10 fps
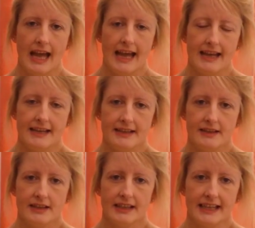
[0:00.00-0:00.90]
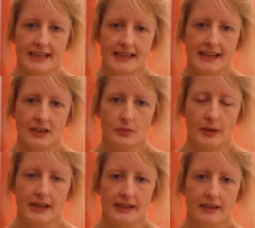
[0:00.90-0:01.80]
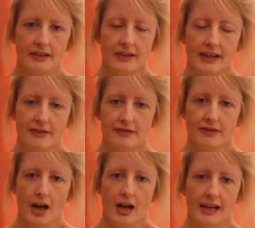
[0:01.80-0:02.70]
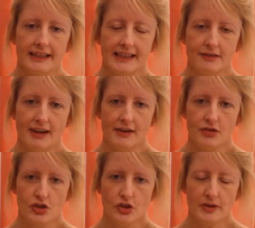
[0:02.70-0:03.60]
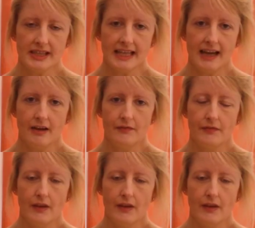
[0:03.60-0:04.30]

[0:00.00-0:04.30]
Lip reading: And again, next week, if I get around to doing that,